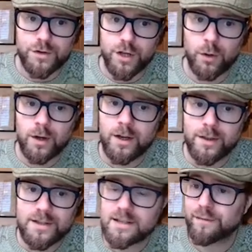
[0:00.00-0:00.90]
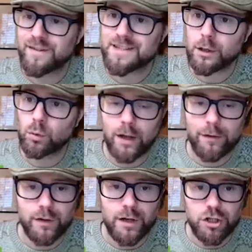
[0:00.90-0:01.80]
So this is the physical
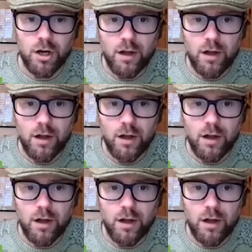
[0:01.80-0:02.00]
definition.